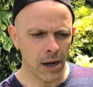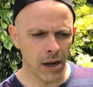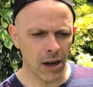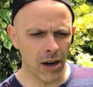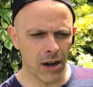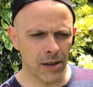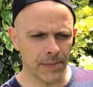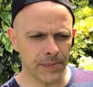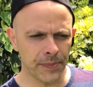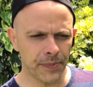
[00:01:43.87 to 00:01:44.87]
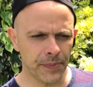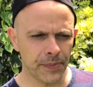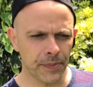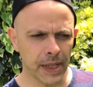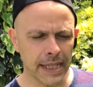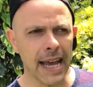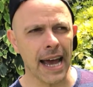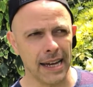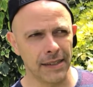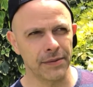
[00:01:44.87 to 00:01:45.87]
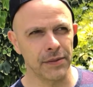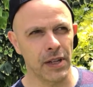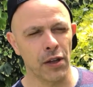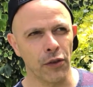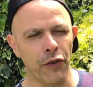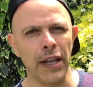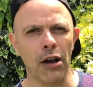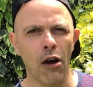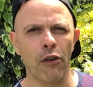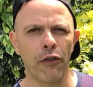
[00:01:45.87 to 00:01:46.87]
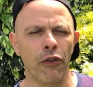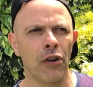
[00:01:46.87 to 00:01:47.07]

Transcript: um, yeah, the feeling of,